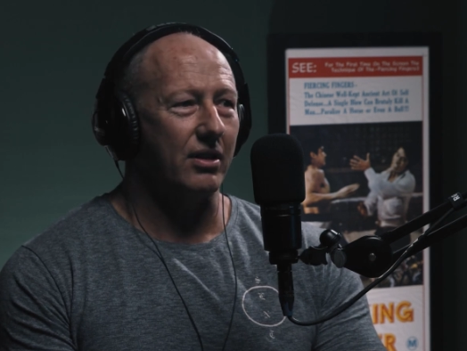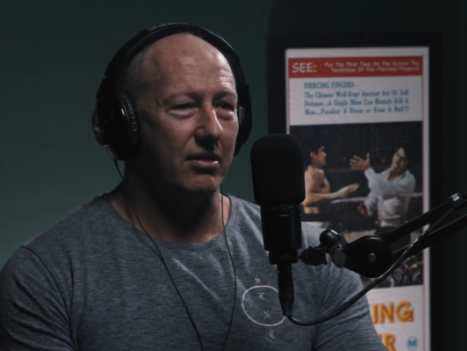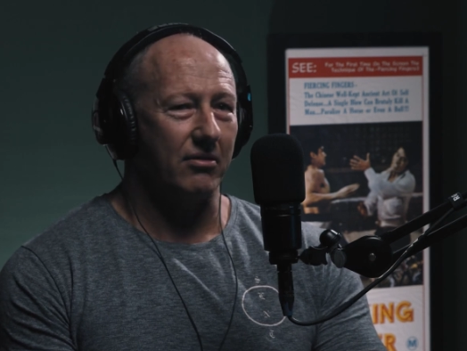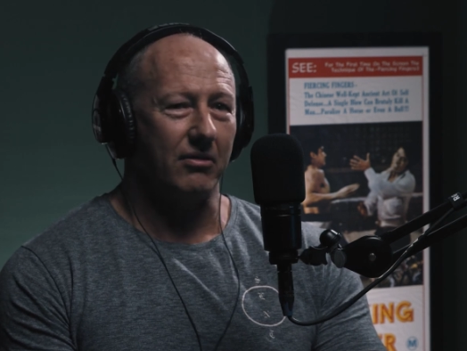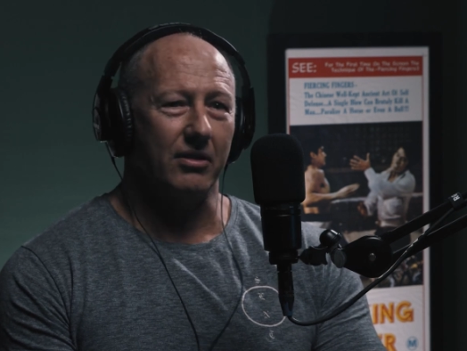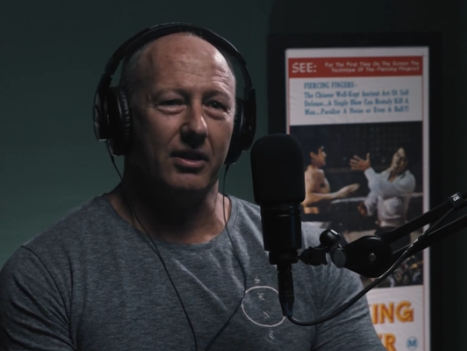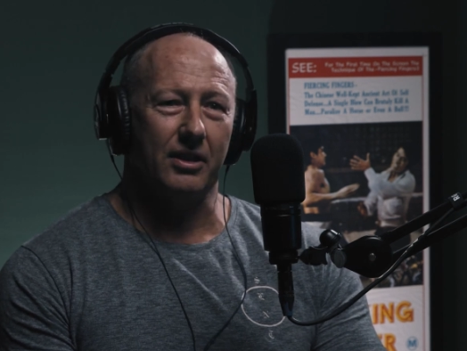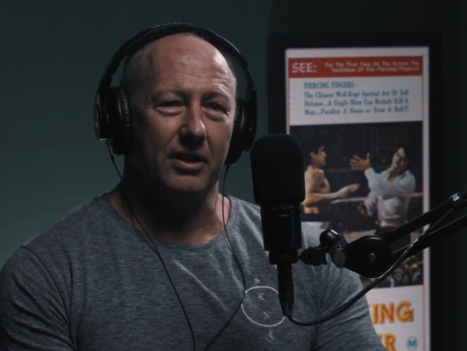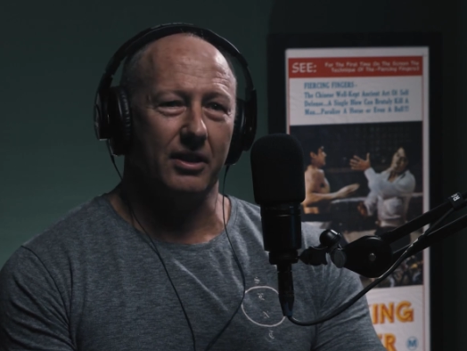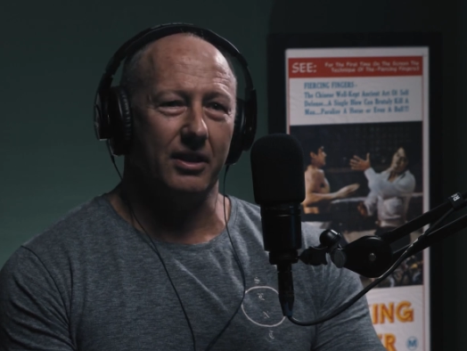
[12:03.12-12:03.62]

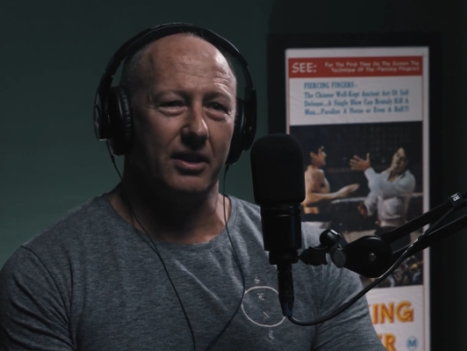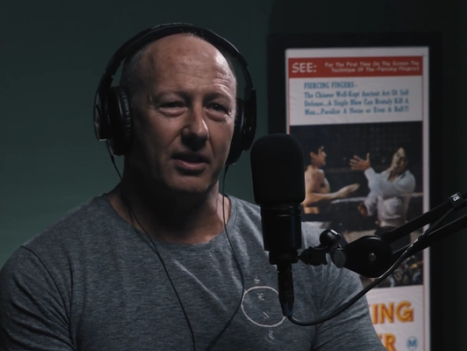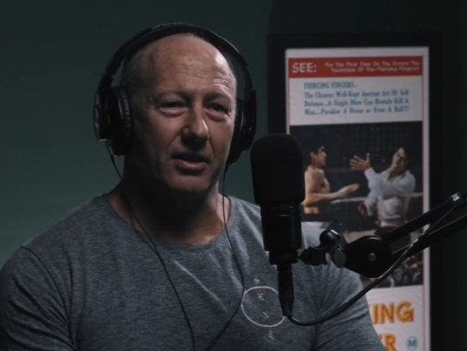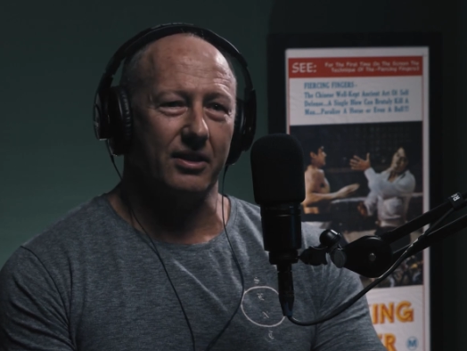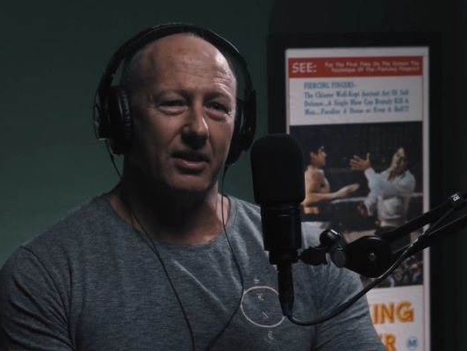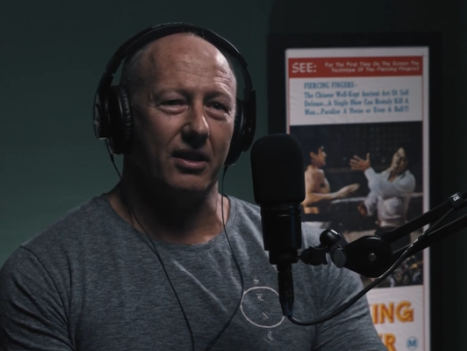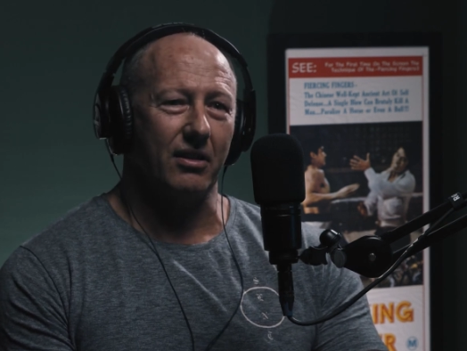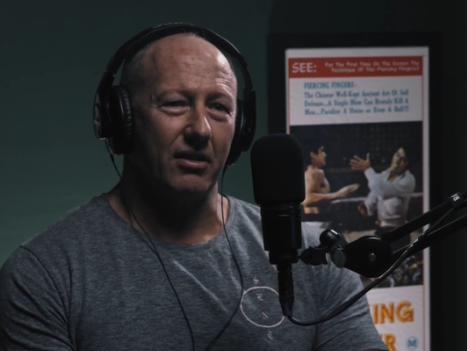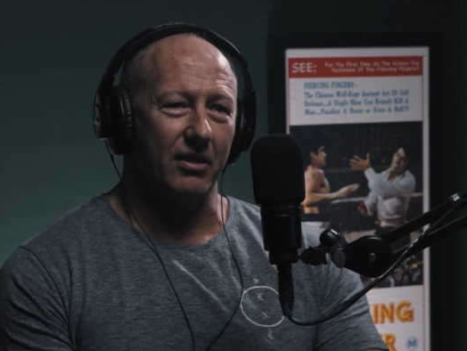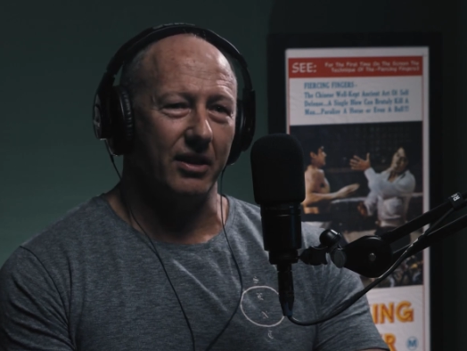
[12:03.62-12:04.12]
China and
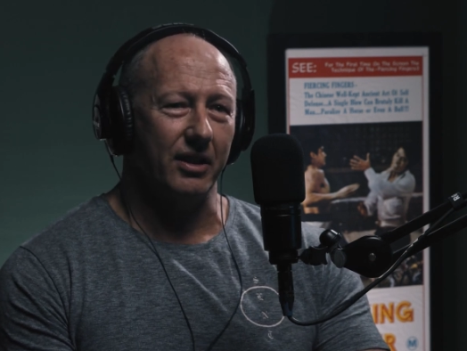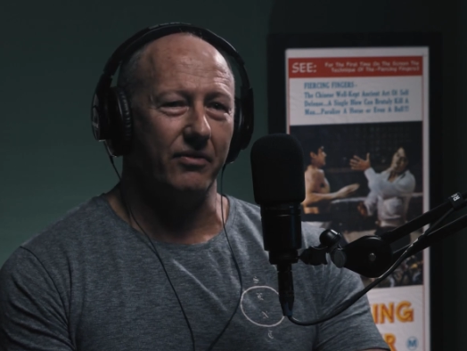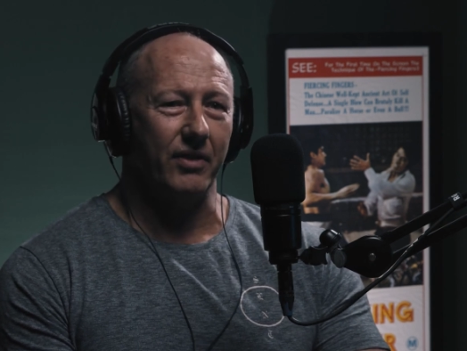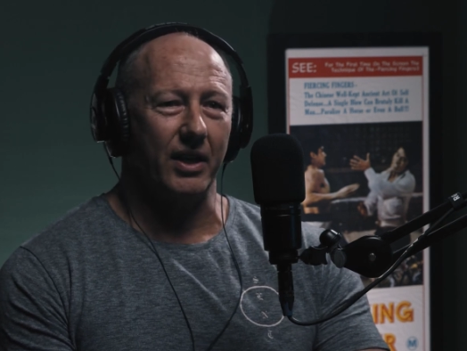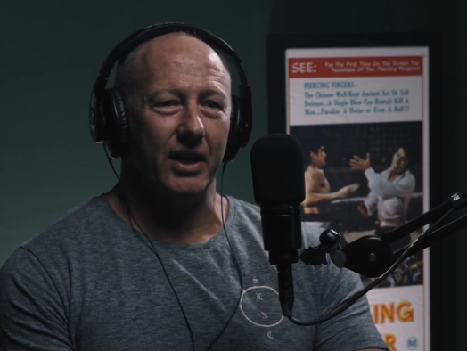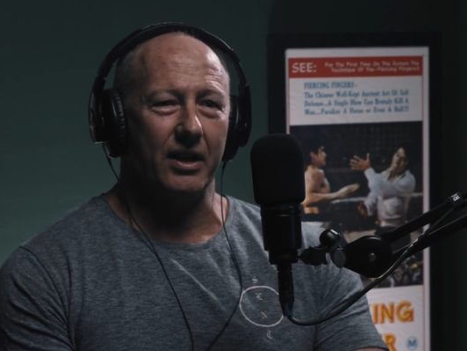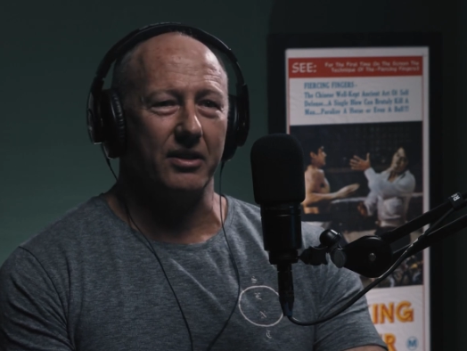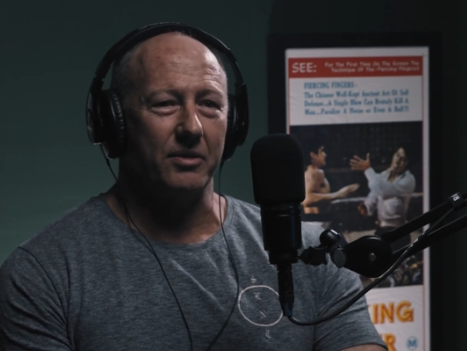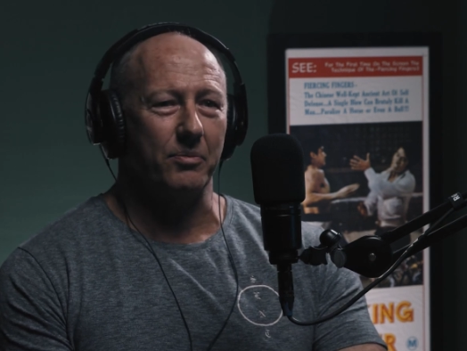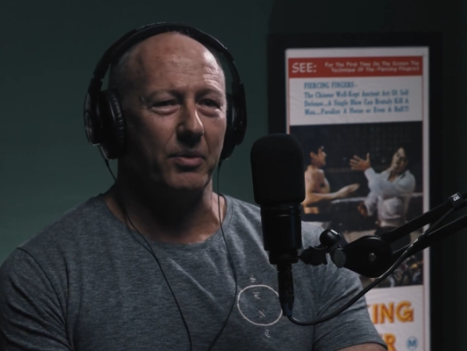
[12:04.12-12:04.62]
India. So
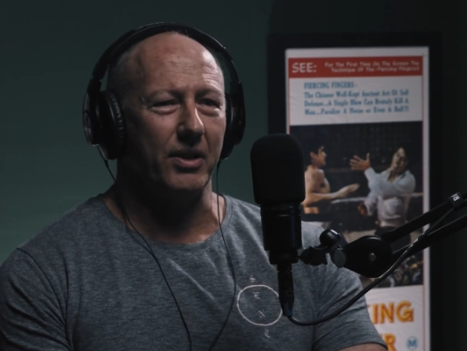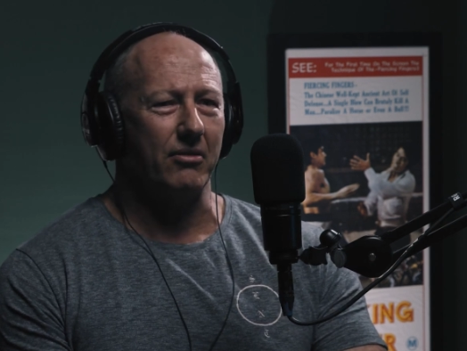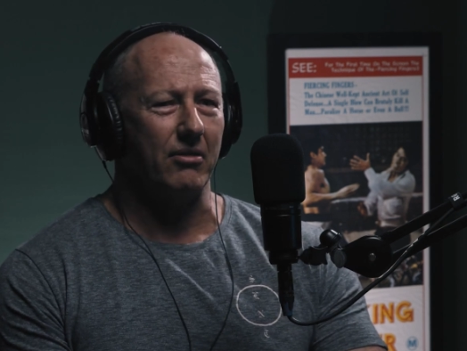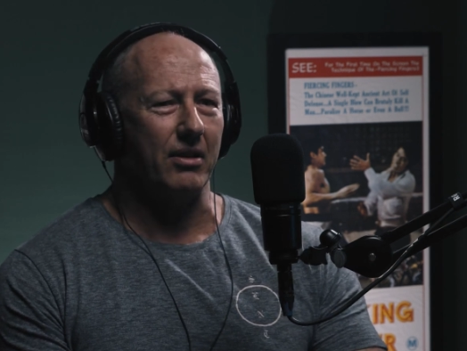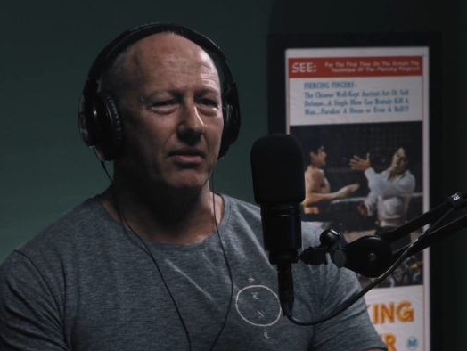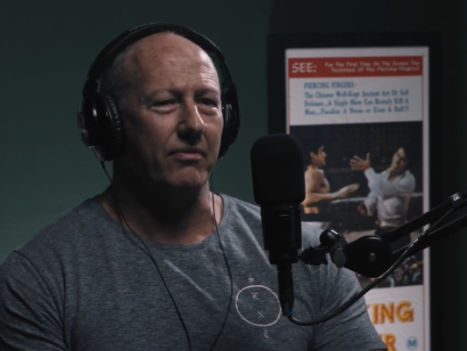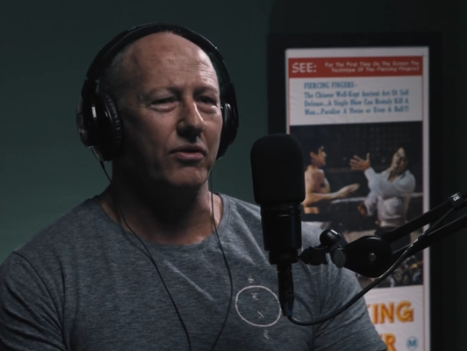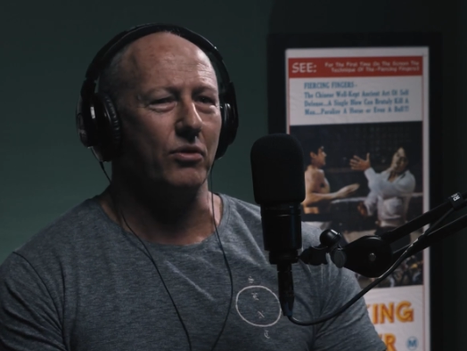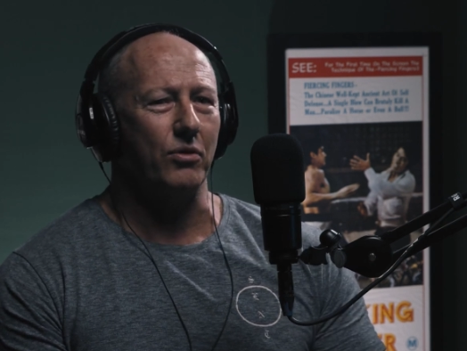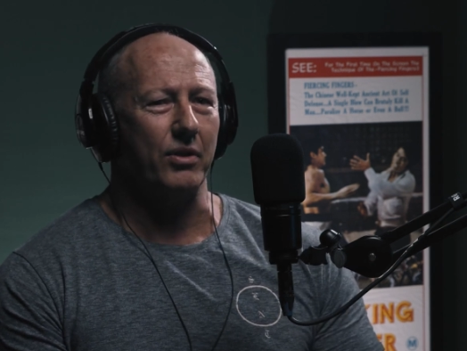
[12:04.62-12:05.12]
Ayurveda's been
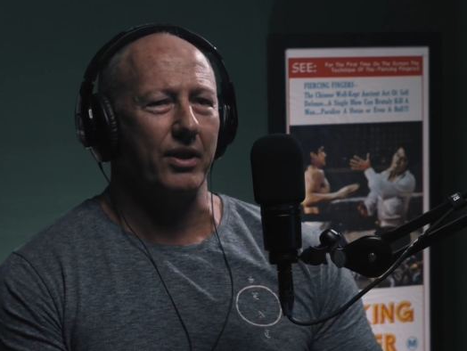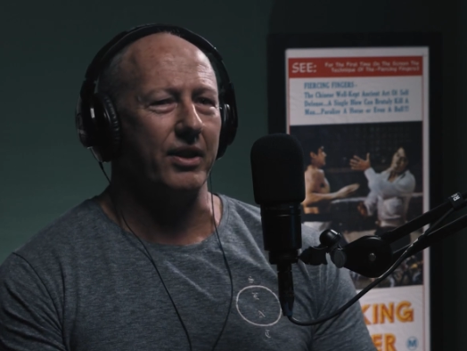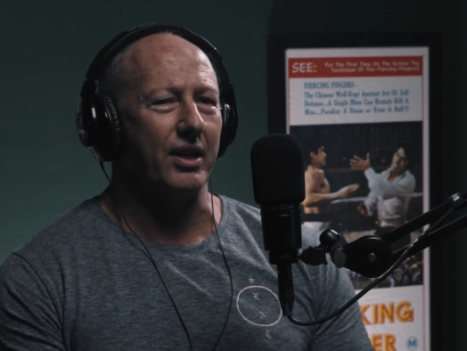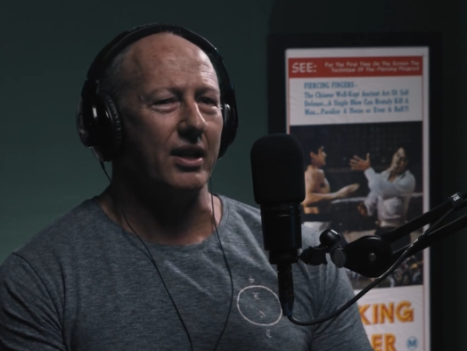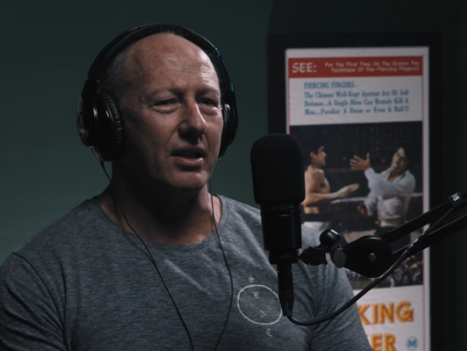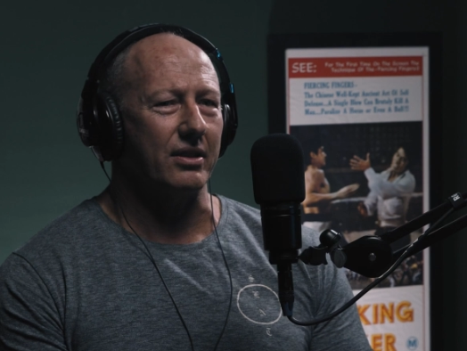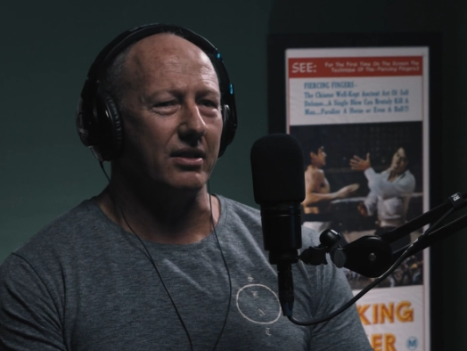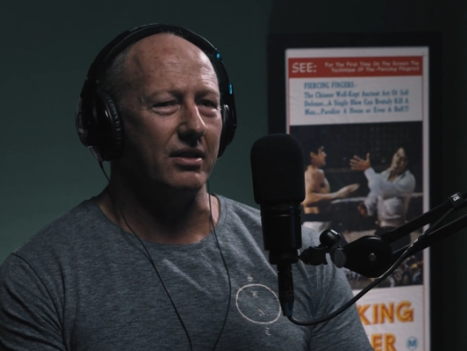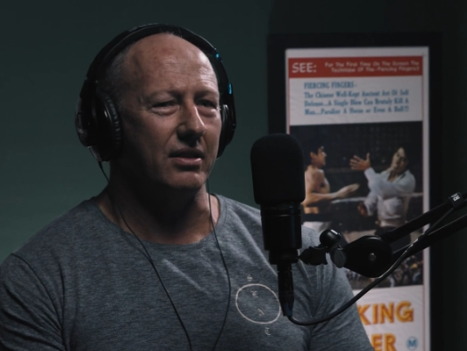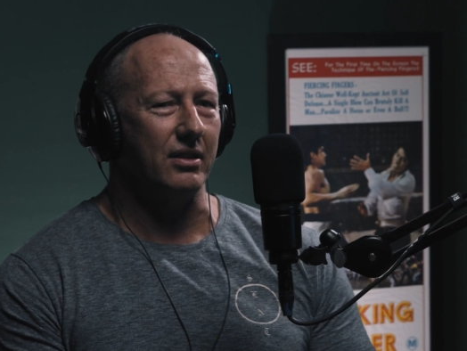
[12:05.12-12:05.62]
around
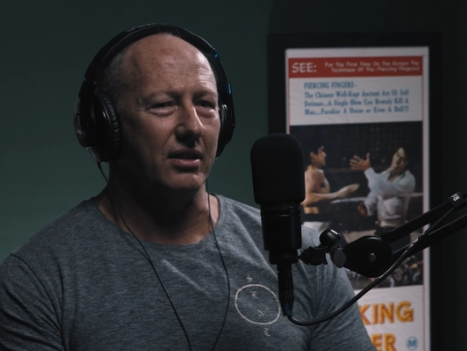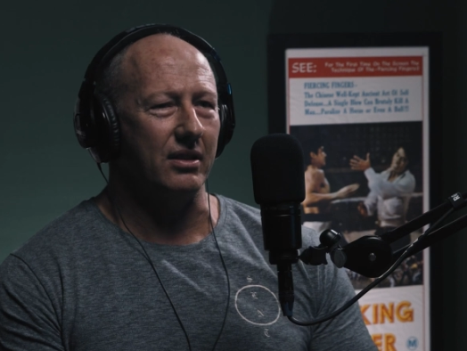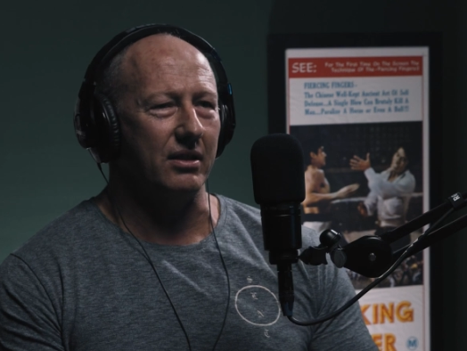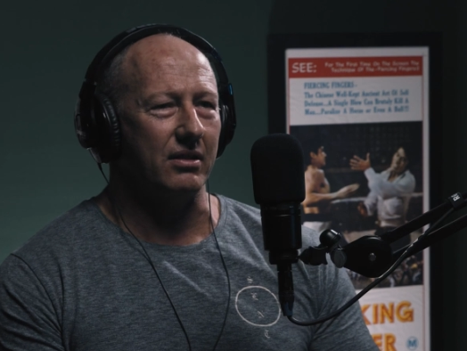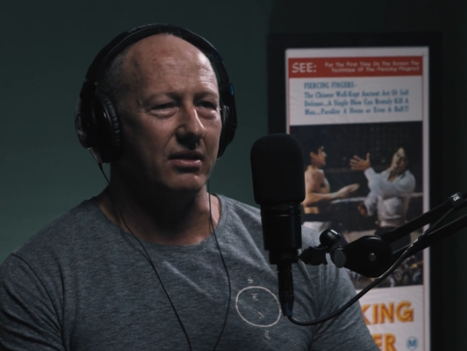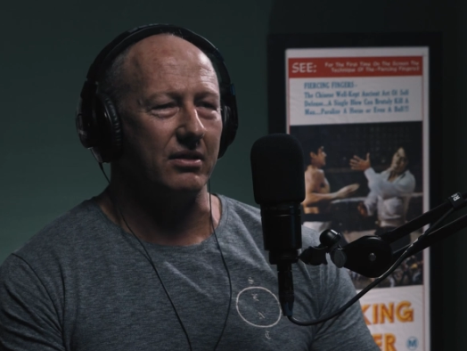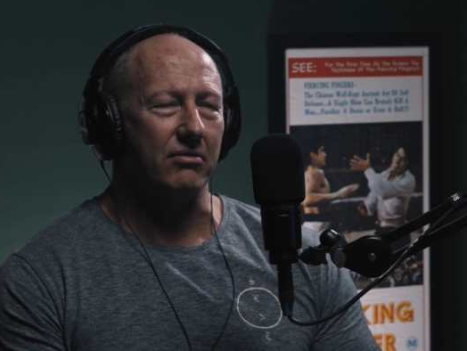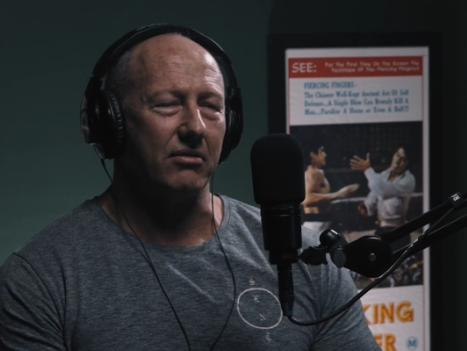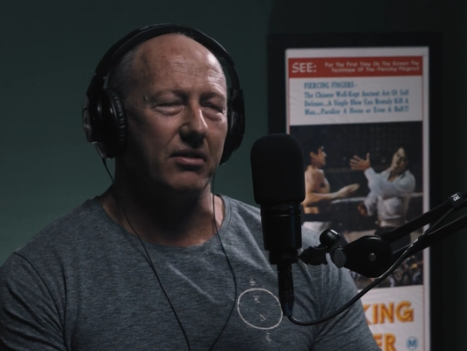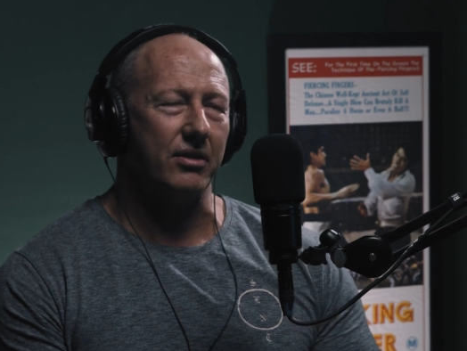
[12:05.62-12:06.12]
40,000 years,